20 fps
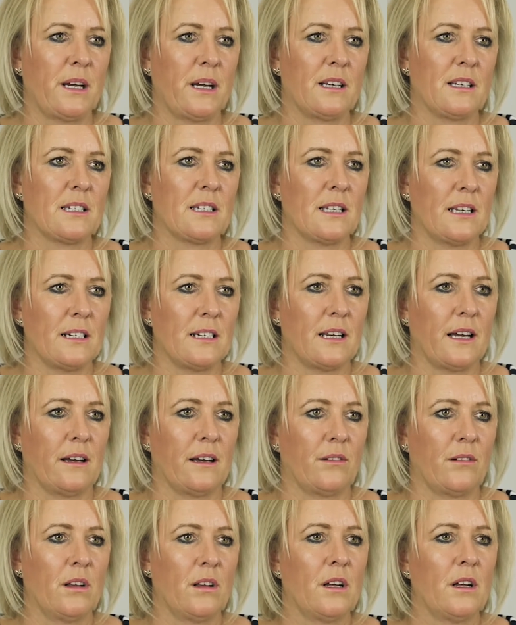made us sit
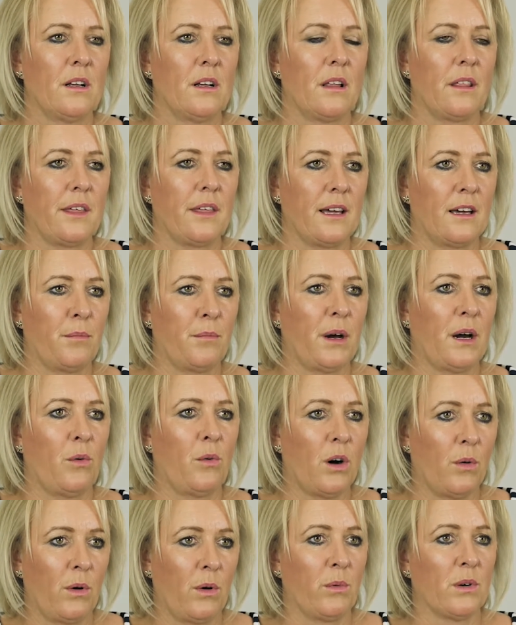down, think
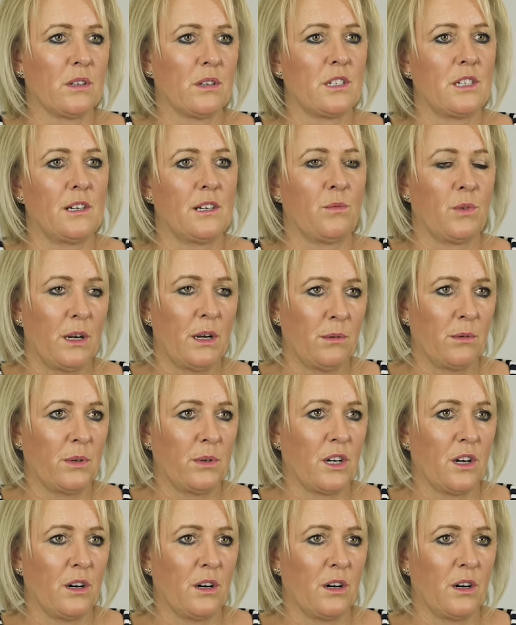about what we wanted, where were we